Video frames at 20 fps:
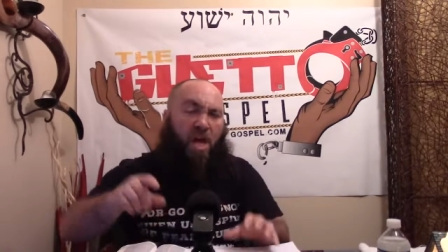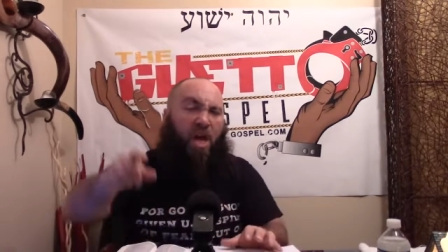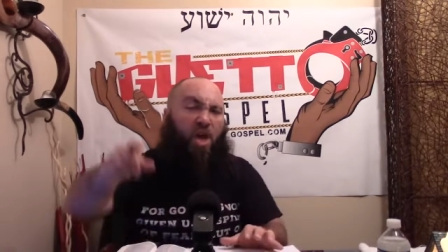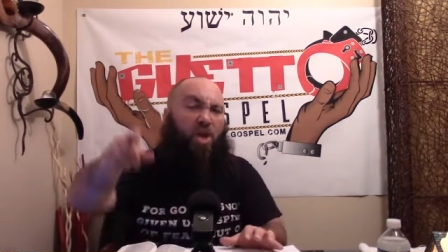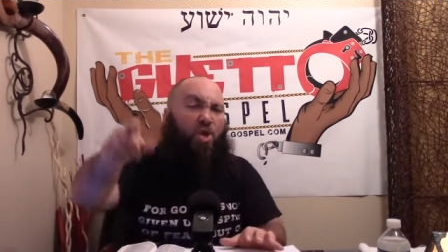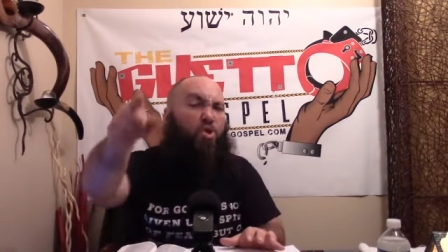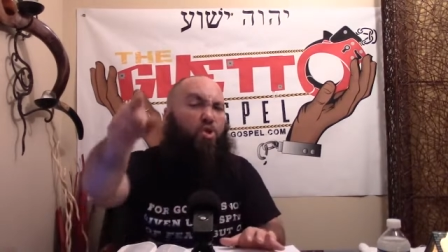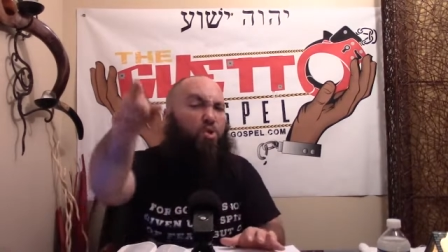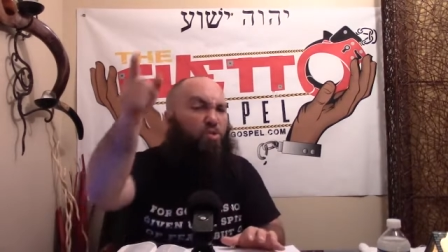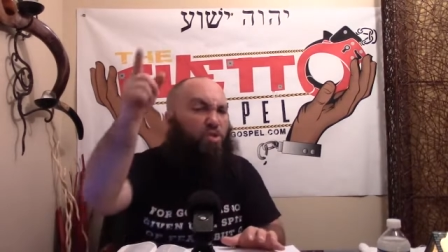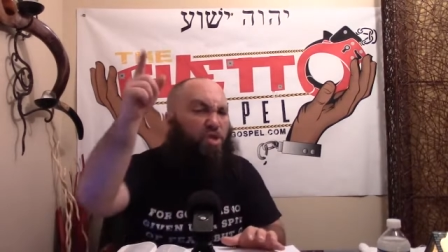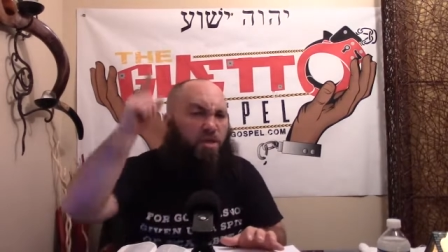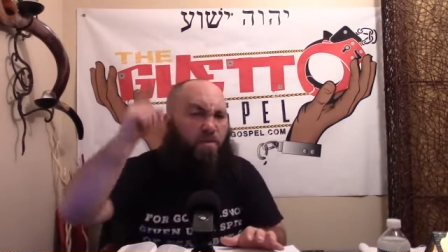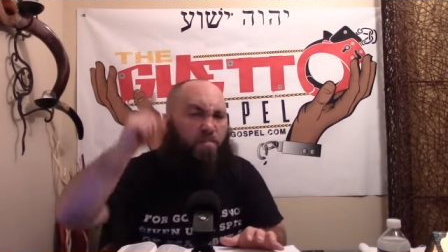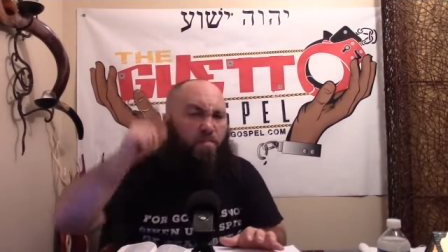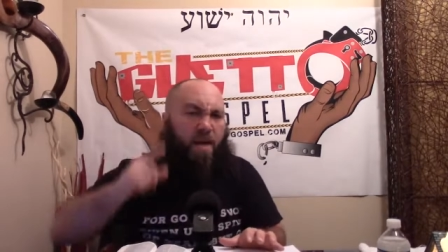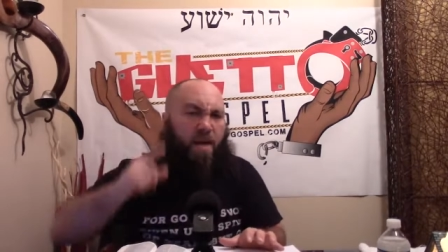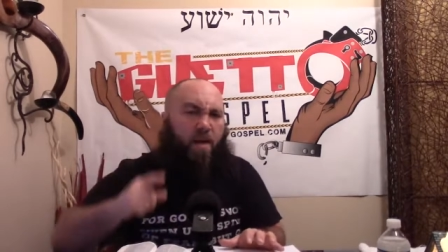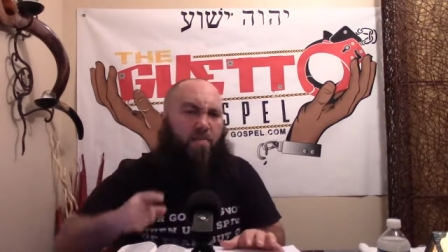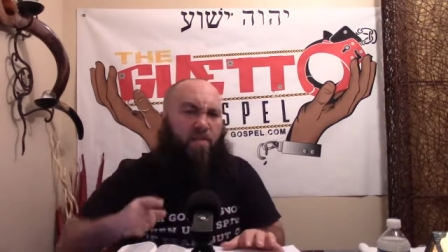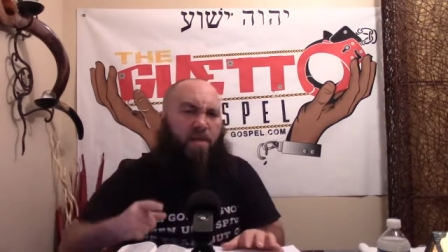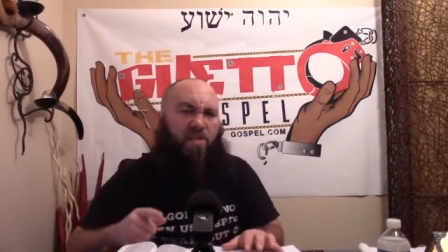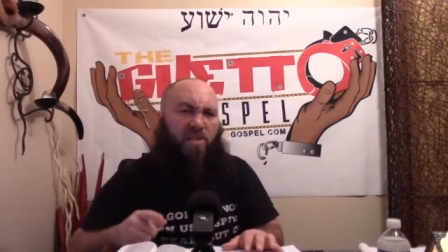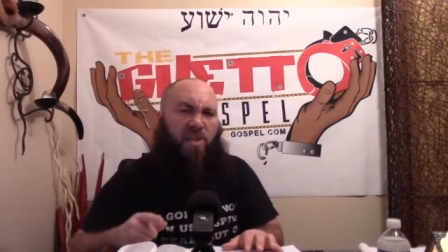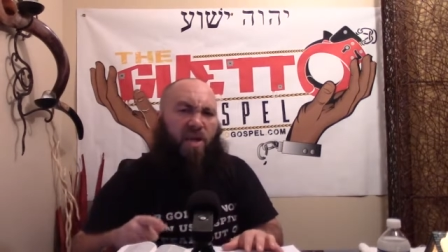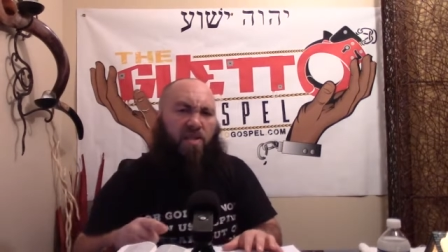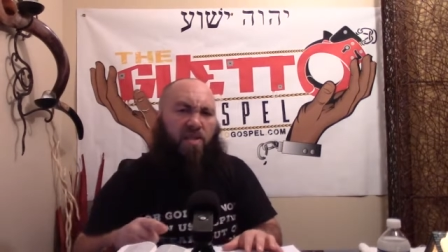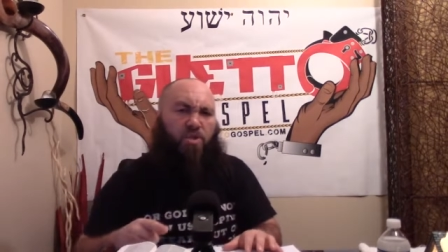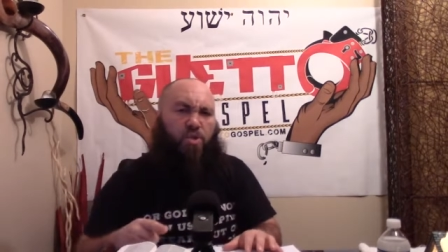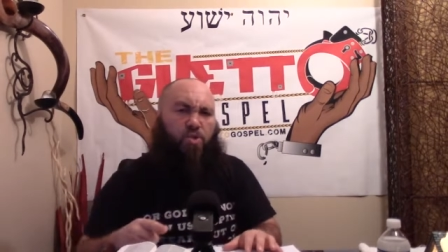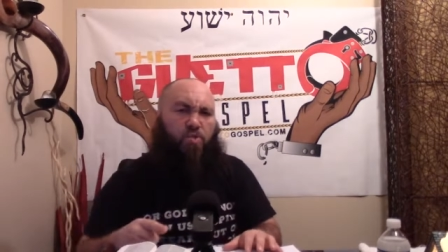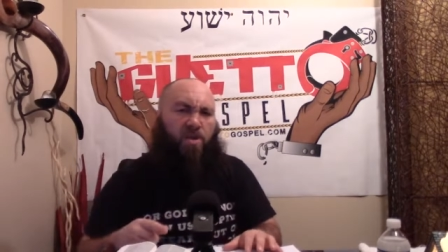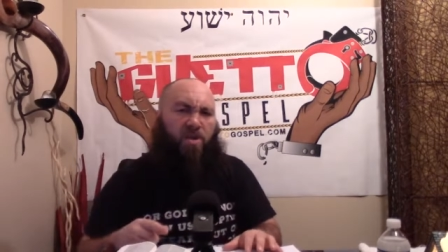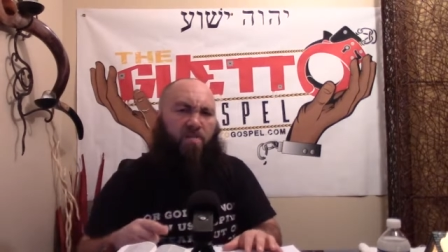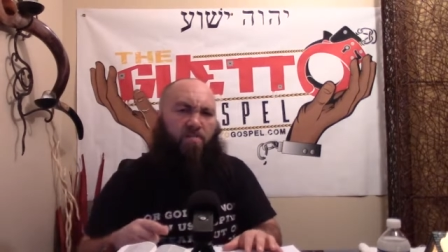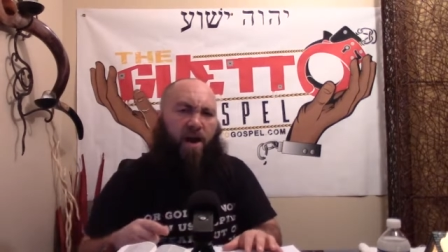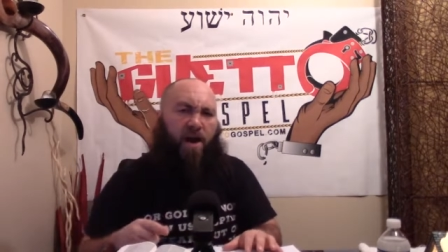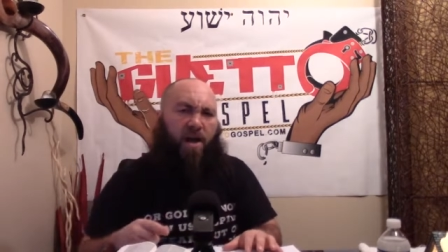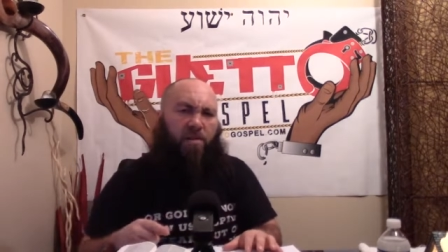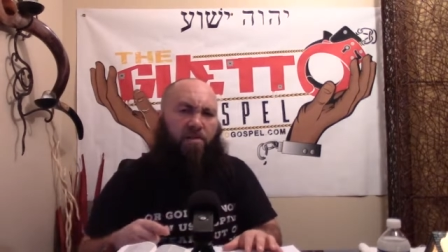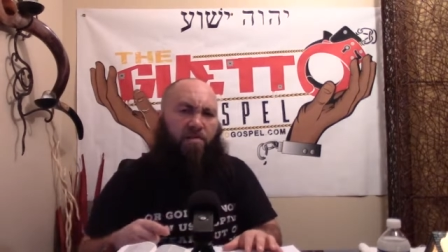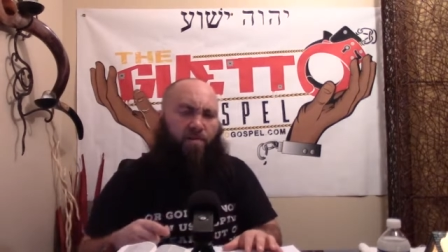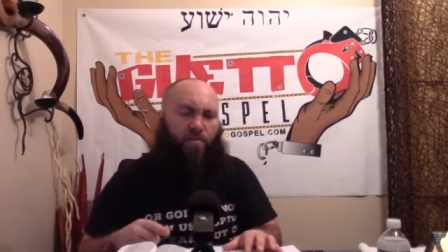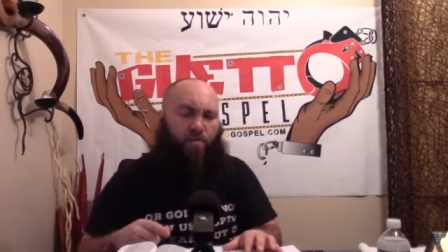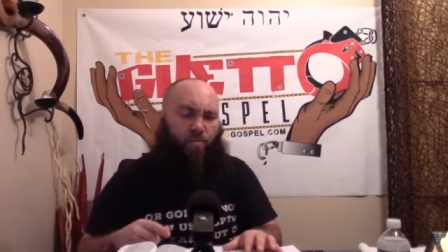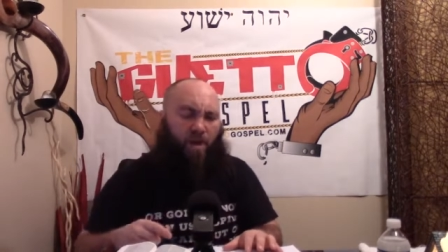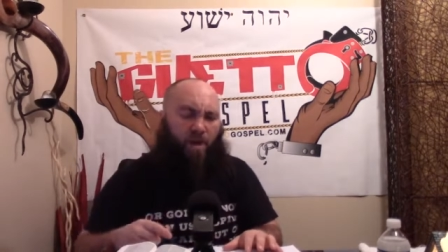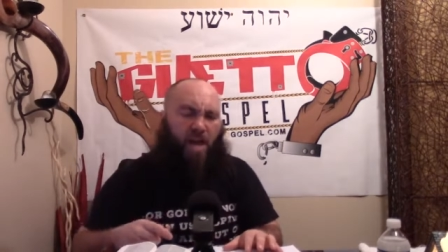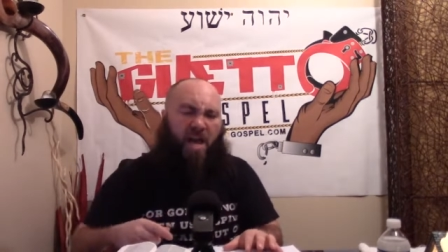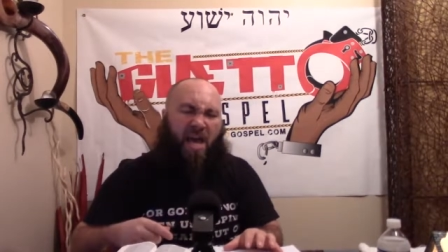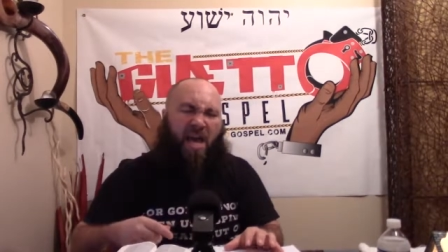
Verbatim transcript: and you should be able to tell a tree by its fruit,